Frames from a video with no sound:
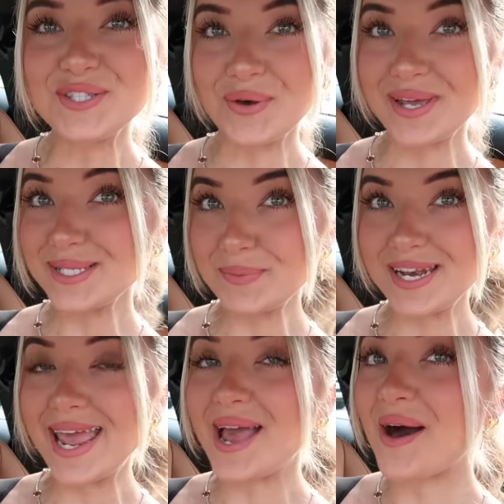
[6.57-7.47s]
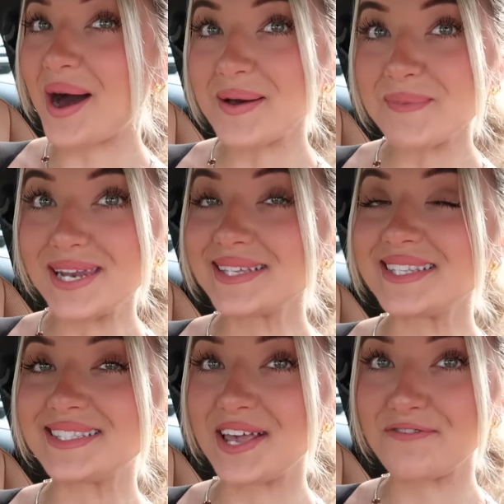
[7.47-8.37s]
So it has been a hot minute
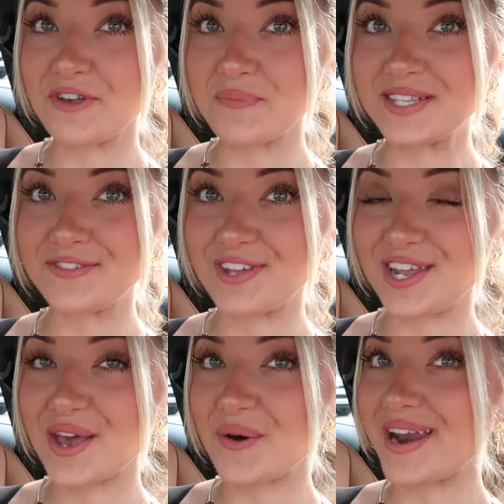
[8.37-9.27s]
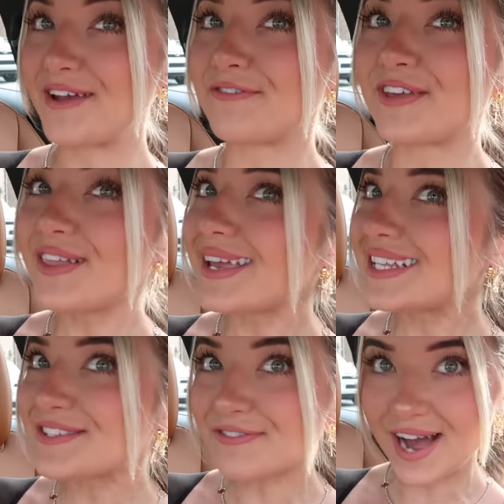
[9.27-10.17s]
since I filmed this video, and I feel like
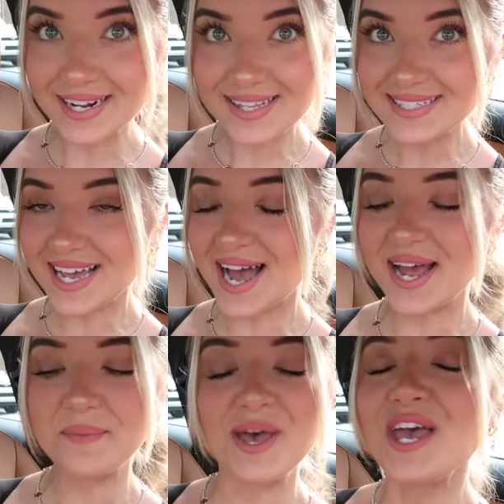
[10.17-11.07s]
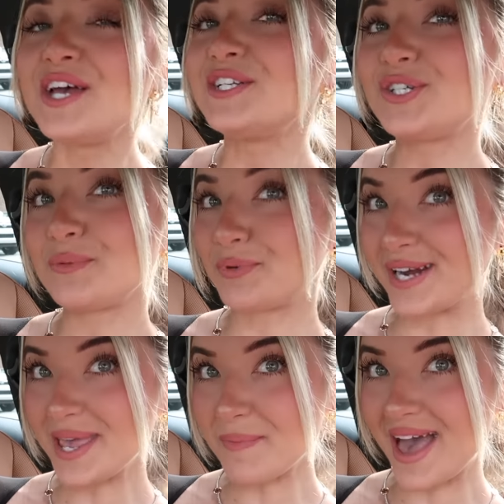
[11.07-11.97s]
it's finally time to
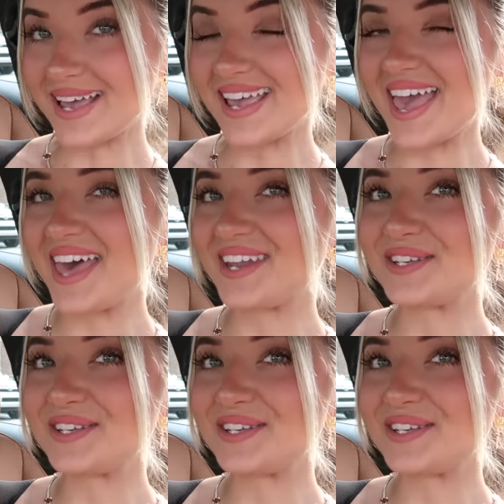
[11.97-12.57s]
bring it back again.